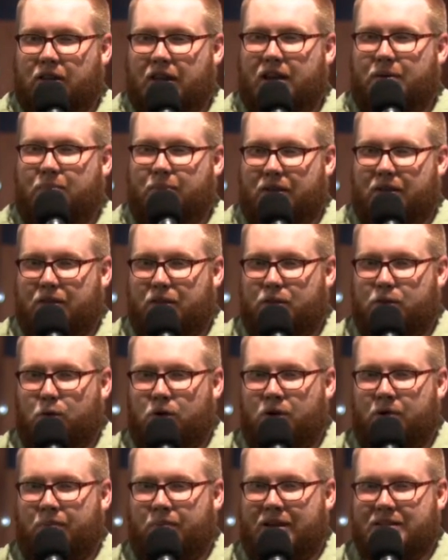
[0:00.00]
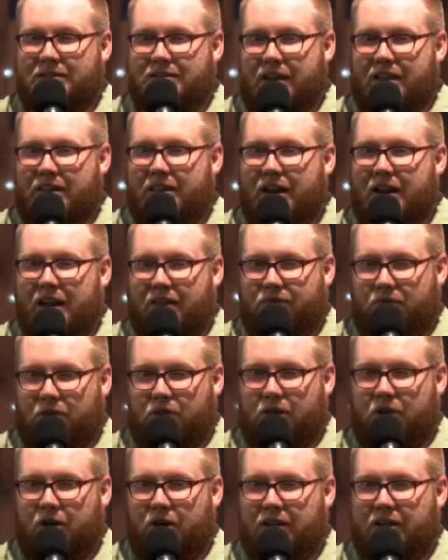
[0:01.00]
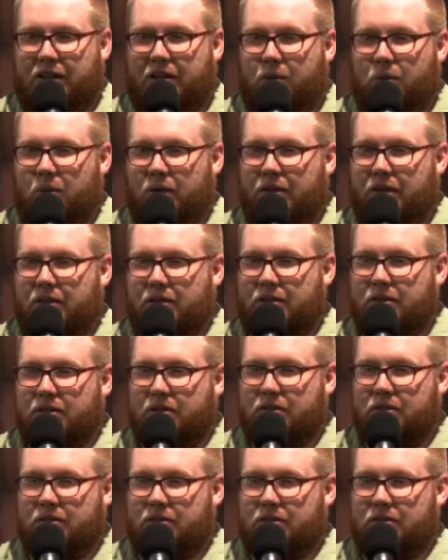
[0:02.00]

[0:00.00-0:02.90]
let it be the thorn in my side that I have to learn to deal with.